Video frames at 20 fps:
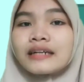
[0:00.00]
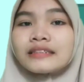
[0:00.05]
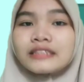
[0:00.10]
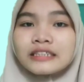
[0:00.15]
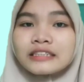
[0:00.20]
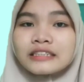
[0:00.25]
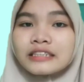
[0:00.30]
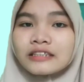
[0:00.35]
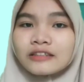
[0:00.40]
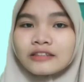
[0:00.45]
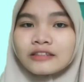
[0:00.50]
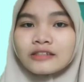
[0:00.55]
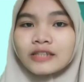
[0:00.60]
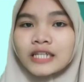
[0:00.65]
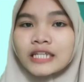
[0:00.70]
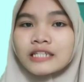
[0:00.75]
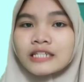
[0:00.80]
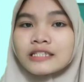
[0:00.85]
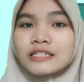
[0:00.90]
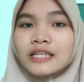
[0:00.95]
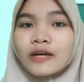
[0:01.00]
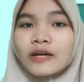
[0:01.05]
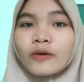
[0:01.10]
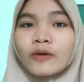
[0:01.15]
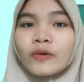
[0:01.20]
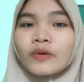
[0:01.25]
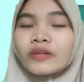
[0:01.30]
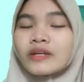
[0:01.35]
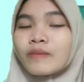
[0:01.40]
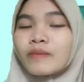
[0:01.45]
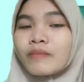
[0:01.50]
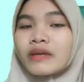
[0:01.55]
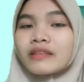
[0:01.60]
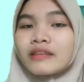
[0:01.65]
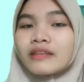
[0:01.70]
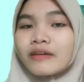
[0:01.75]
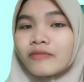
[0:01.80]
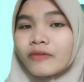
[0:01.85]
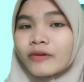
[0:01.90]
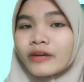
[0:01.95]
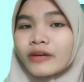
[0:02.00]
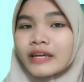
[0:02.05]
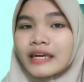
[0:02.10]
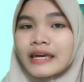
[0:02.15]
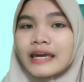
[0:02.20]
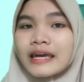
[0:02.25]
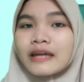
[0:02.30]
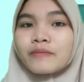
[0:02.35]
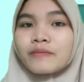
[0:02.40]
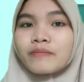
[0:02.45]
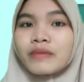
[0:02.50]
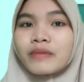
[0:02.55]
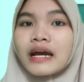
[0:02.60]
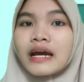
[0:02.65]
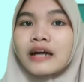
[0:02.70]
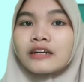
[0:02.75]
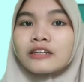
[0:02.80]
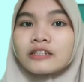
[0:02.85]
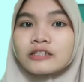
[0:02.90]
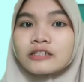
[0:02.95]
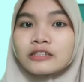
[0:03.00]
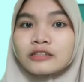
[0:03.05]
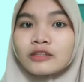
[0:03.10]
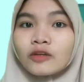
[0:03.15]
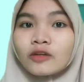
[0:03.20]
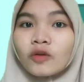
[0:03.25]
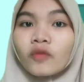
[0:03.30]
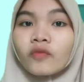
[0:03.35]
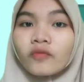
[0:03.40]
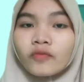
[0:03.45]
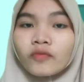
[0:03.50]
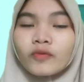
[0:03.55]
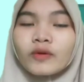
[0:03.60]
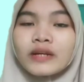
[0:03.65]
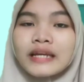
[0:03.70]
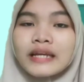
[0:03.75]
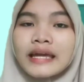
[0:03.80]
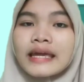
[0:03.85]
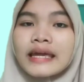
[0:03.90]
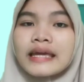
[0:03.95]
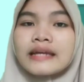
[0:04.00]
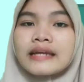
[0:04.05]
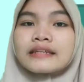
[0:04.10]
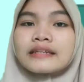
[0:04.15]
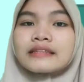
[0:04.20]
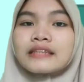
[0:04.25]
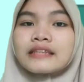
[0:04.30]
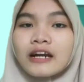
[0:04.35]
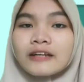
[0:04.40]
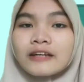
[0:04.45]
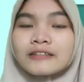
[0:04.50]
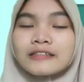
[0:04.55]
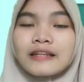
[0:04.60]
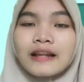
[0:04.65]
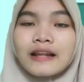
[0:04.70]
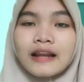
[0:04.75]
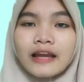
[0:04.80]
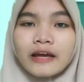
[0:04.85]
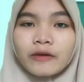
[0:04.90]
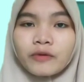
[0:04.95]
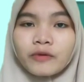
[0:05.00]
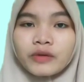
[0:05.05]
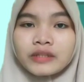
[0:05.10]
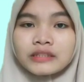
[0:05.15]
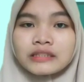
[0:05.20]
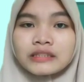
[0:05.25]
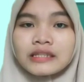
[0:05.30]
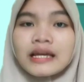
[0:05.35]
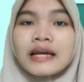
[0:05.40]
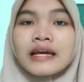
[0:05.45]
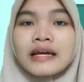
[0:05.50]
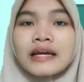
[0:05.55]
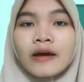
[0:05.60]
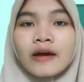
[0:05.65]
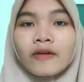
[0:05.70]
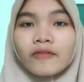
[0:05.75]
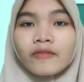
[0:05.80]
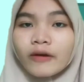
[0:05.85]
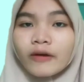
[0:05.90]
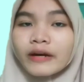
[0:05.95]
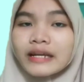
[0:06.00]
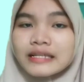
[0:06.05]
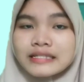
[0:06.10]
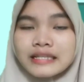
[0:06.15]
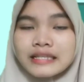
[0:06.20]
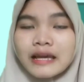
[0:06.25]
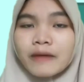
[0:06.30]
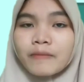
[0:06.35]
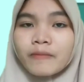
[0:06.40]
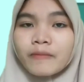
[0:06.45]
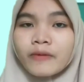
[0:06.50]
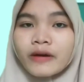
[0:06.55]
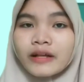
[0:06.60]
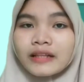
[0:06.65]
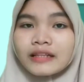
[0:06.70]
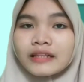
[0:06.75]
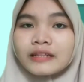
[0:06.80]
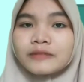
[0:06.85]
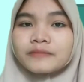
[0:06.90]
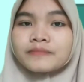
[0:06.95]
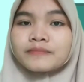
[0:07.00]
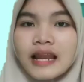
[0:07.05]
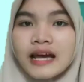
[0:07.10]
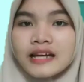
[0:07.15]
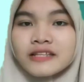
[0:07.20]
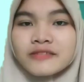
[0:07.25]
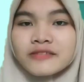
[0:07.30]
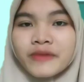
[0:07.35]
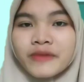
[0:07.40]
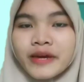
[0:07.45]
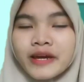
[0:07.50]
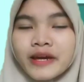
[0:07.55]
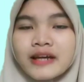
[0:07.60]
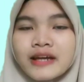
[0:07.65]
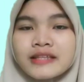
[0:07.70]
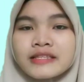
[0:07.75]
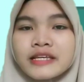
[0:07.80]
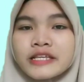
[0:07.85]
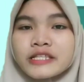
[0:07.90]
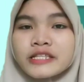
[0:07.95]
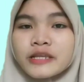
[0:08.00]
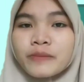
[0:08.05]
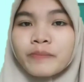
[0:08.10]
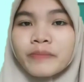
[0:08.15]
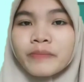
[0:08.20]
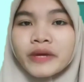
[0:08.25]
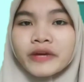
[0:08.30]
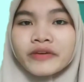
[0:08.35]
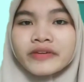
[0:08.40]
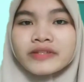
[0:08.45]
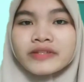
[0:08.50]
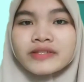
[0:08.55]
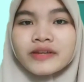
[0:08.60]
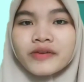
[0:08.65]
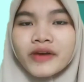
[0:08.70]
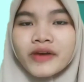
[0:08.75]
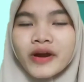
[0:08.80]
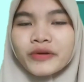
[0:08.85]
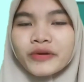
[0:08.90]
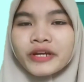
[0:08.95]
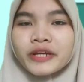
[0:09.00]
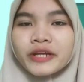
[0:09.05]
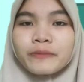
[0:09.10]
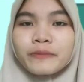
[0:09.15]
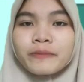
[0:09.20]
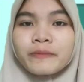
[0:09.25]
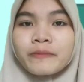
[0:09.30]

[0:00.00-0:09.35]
addition to it, so the metaphor can be understood fully in the target language. For example, Las Vegas is a mirror surrounded